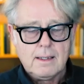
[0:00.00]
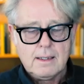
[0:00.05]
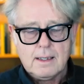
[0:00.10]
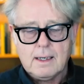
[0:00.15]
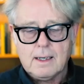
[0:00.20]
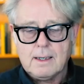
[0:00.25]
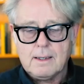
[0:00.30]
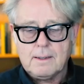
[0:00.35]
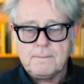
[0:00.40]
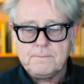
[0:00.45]

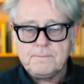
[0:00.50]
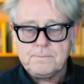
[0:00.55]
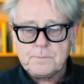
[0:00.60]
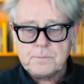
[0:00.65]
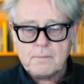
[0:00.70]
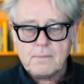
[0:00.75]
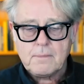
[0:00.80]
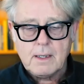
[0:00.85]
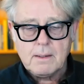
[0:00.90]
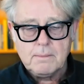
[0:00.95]
Um,
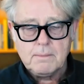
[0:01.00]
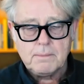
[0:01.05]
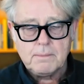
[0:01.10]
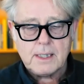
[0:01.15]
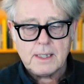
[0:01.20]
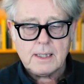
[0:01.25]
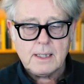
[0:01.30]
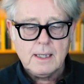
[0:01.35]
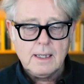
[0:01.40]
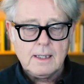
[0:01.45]

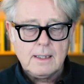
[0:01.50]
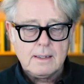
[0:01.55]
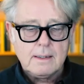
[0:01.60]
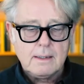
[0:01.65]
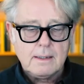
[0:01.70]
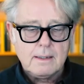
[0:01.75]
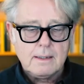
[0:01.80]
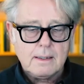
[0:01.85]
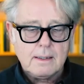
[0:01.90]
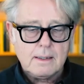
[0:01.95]
but
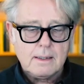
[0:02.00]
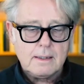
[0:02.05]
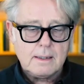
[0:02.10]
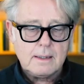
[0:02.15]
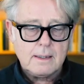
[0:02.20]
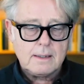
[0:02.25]
uh,